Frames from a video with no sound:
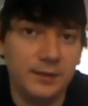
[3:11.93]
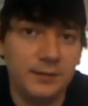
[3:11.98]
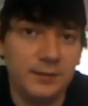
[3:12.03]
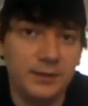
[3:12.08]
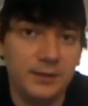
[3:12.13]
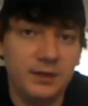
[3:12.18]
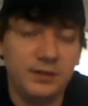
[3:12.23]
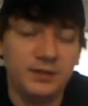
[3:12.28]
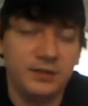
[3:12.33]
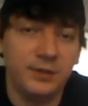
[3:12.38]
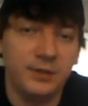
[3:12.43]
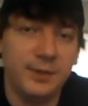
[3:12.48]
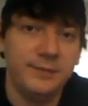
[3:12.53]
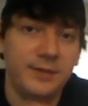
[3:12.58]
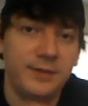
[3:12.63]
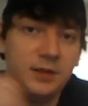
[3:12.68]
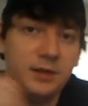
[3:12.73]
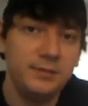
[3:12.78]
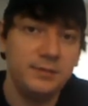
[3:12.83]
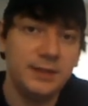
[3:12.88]
There are some
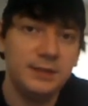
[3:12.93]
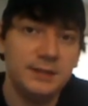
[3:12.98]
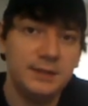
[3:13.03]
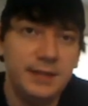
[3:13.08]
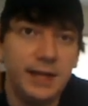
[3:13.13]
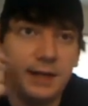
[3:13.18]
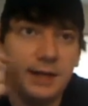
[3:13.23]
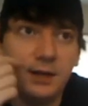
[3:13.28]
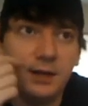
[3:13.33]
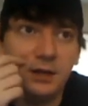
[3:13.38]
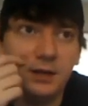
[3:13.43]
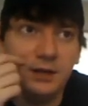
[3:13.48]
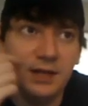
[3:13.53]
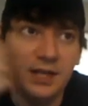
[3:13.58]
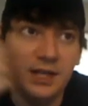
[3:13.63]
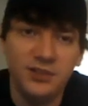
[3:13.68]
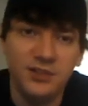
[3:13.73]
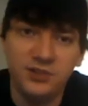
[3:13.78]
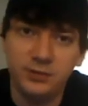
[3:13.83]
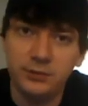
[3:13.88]
environments that are
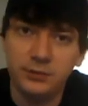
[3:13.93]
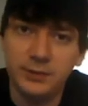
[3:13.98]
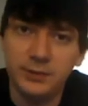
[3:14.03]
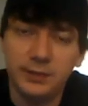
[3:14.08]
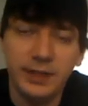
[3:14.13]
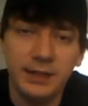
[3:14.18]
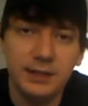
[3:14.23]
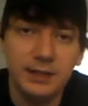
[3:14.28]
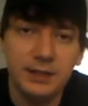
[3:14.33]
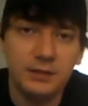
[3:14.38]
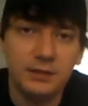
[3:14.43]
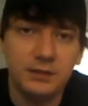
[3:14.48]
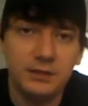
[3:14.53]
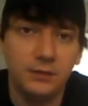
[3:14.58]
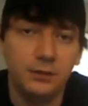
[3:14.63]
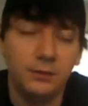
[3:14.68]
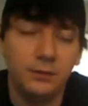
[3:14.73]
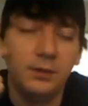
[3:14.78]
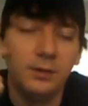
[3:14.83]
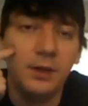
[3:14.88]
nature related.
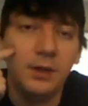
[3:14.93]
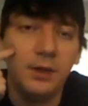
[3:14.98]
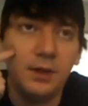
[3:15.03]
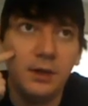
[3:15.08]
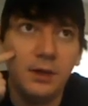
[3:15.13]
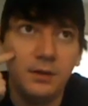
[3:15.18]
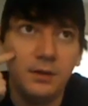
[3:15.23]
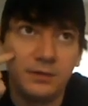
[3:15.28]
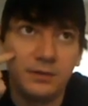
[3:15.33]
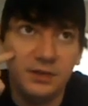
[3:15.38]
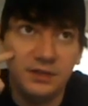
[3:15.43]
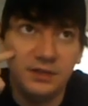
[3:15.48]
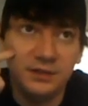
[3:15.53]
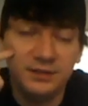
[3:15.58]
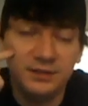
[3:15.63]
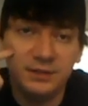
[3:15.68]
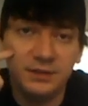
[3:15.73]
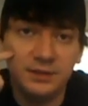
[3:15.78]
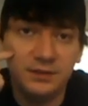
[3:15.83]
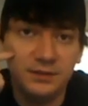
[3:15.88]
So, for
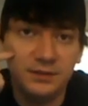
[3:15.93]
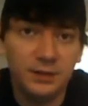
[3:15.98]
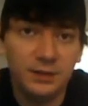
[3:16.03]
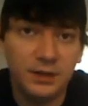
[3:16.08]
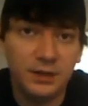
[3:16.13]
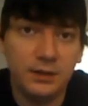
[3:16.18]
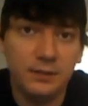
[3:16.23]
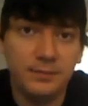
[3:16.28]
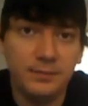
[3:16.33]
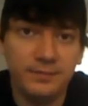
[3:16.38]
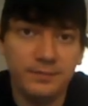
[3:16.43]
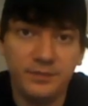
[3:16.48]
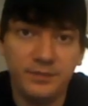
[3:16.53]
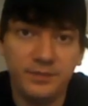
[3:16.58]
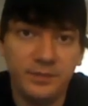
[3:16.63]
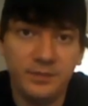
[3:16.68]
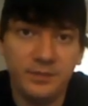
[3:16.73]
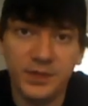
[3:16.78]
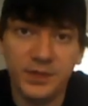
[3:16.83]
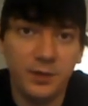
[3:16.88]
instance, there are
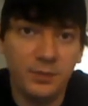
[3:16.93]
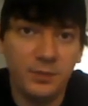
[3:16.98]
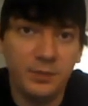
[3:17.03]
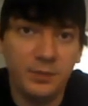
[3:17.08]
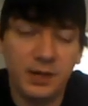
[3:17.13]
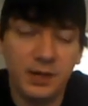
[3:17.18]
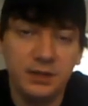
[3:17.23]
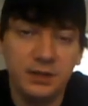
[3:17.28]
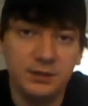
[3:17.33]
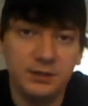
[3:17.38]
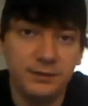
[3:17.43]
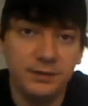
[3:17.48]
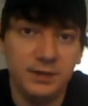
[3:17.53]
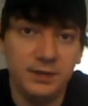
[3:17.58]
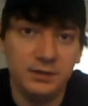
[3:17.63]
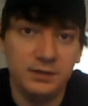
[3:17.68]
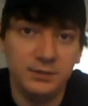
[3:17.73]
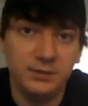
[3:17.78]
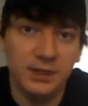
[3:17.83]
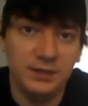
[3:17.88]
parts of
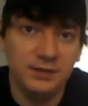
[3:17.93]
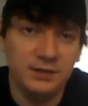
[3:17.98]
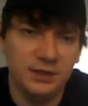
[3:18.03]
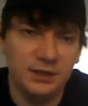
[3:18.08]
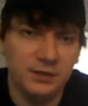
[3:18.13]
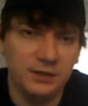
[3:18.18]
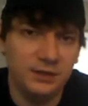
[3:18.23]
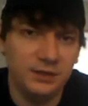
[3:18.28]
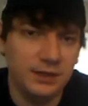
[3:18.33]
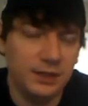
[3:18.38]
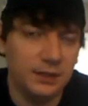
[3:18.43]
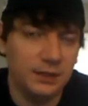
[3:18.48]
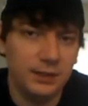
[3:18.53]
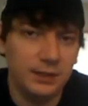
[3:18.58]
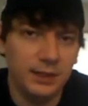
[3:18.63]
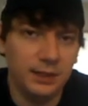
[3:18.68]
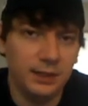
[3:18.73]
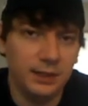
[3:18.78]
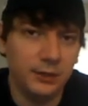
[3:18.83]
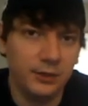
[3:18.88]
the space station
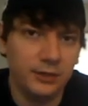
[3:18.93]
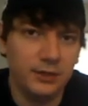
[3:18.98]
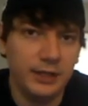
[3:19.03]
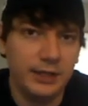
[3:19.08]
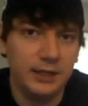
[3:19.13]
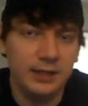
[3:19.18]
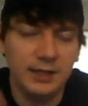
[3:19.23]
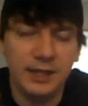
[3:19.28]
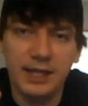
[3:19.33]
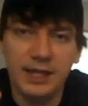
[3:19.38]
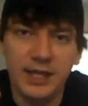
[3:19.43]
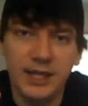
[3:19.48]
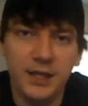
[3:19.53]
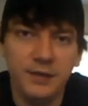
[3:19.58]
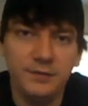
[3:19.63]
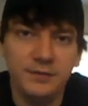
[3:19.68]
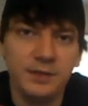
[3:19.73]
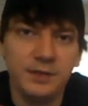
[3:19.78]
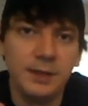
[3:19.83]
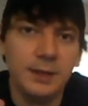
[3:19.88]
that look like
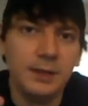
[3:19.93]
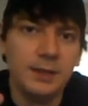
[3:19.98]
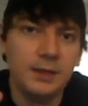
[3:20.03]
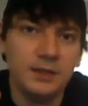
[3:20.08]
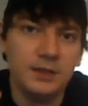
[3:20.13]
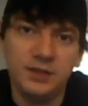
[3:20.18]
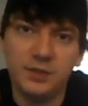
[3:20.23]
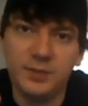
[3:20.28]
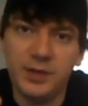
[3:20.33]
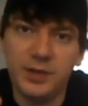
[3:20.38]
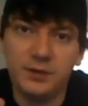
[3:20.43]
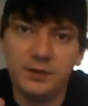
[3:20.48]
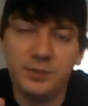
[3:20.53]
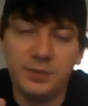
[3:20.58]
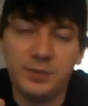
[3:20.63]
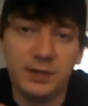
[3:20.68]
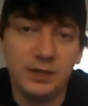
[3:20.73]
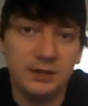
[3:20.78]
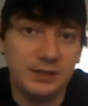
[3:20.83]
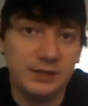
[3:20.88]
caves. Some other
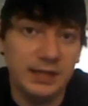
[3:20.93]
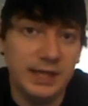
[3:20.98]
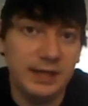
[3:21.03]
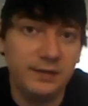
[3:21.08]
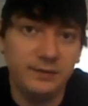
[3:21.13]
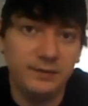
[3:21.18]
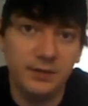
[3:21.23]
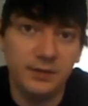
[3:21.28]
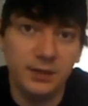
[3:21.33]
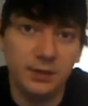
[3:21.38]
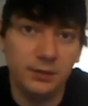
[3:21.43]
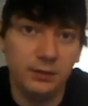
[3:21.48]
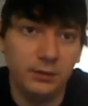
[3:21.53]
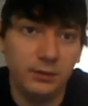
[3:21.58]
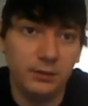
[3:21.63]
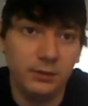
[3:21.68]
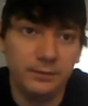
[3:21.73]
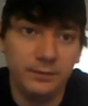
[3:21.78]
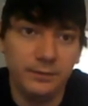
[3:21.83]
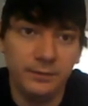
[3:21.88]
parts have
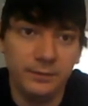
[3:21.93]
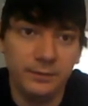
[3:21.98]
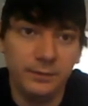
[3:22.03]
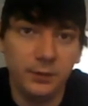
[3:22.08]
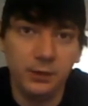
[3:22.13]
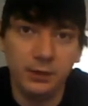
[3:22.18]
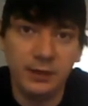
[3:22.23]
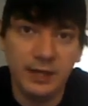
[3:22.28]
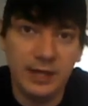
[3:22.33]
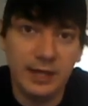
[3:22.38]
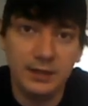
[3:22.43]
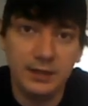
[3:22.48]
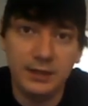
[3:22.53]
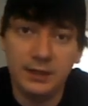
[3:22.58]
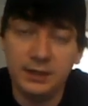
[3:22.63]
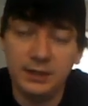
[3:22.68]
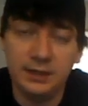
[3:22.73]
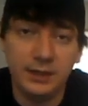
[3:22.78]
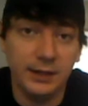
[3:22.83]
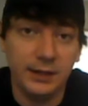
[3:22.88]

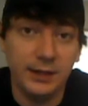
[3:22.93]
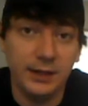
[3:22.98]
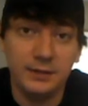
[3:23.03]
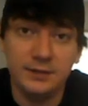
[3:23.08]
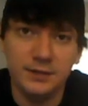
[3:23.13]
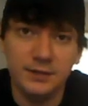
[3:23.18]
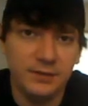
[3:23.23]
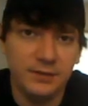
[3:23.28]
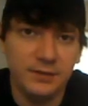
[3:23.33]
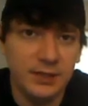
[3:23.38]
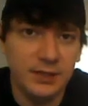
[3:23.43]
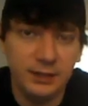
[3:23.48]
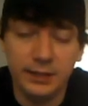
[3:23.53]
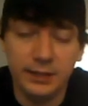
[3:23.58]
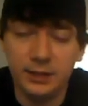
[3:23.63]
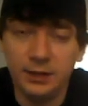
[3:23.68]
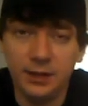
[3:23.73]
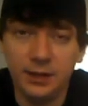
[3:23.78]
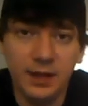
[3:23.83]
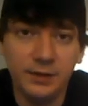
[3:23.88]
volcanic activity
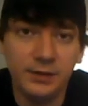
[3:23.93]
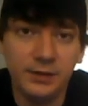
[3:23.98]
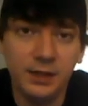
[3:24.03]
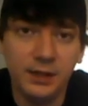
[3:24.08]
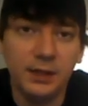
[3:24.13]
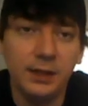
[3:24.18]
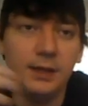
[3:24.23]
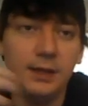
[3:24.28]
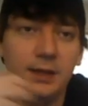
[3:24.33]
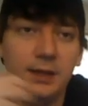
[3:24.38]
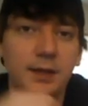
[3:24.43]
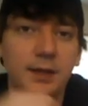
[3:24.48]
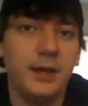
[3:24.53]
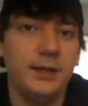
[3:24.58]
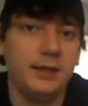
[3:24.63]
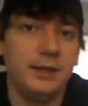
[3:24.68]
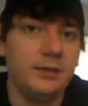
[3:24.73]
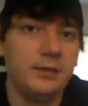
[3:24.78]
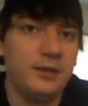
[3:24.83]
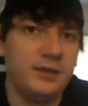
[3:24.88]
like lava,
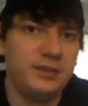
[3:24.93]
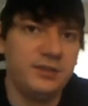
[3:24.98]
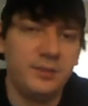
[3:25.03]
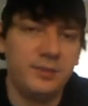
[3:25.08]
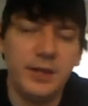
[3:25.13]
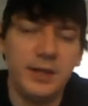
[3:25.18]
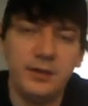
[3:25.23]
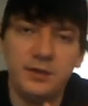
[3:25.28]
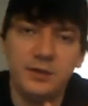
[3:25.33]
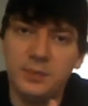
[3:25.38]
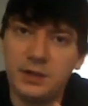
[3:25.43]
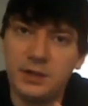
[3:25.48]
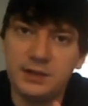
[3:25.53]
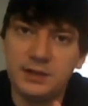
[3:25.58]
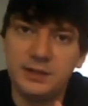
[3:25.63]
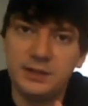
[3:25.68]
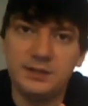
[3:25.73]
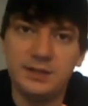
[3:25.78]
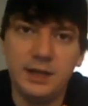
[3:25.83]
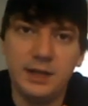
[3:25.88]
and then there are some other
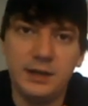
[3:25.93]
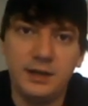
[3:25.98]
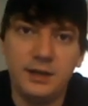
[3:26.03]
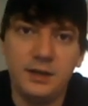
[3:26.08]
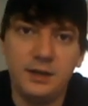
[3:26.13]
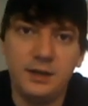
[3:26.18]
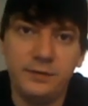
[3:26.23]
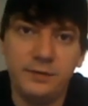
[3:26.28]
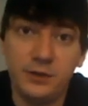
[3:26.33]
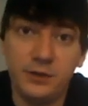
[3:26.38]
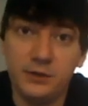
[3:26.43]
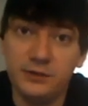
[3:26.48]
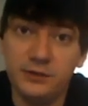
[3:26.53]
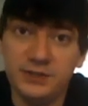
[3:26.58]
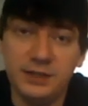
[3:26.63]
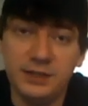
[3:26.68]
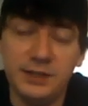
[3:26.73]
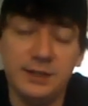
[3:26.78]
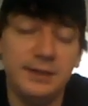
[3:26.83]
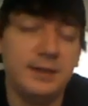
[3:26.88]
parts that are
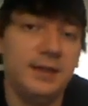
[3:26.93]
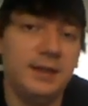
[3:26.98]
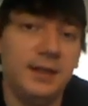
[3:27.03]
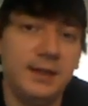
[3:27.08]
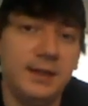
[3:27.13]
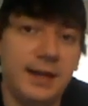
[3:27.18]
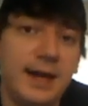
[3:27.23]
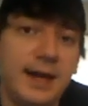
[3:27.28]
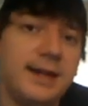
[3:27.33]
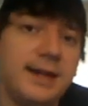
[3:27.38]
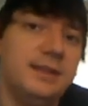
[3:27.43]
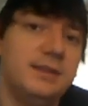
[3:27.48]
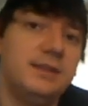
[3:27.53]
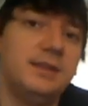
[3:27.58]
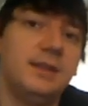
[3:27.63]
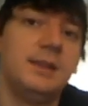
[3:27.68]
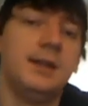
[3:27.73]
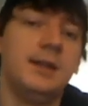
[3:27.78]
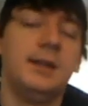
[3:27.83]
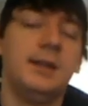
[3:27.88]
frozen in
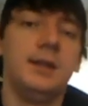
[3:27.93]
ice.